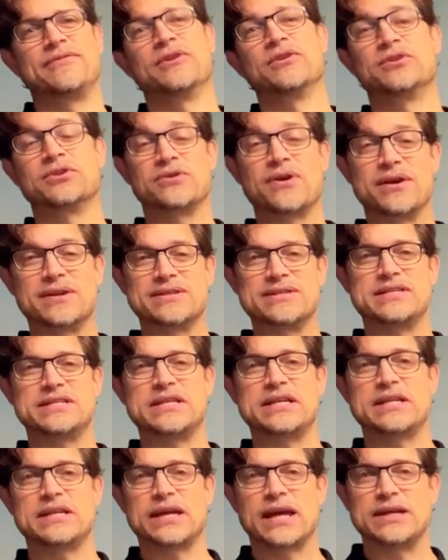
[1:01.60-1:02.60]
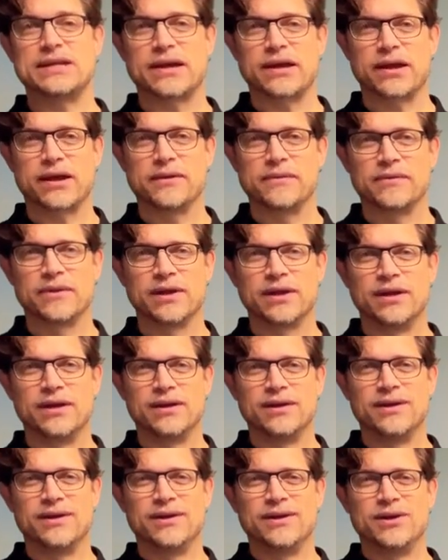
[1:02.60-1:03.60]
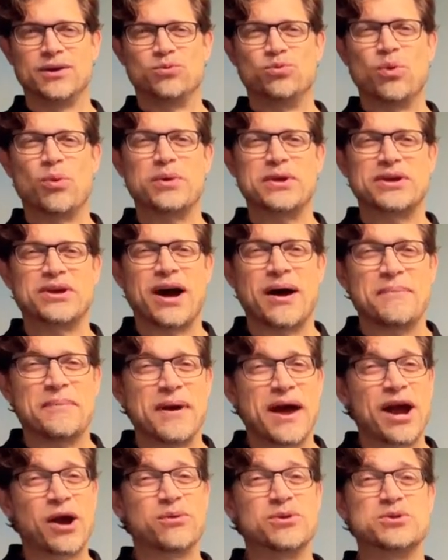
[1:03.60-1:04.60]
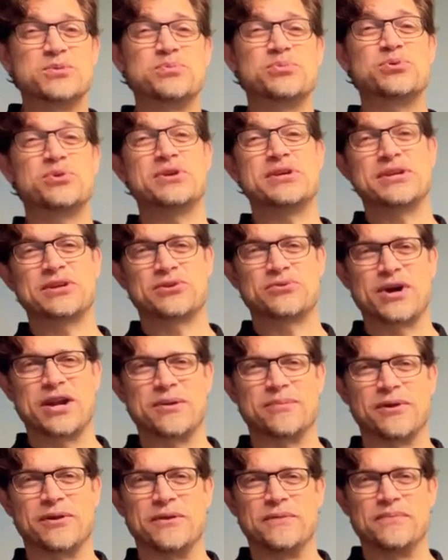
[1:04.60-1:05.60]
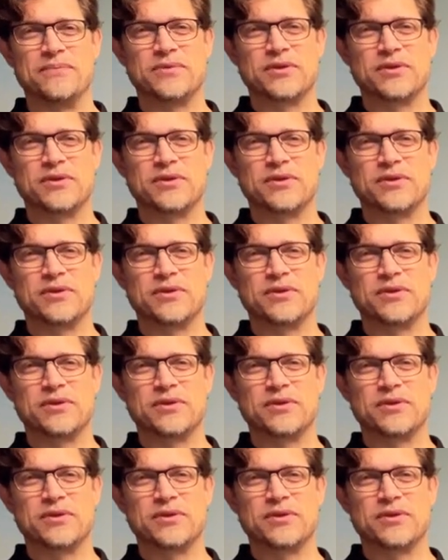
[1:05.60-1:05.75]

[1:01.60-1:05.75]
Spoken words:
filter on his CDA data. What we got back was pretty incredible.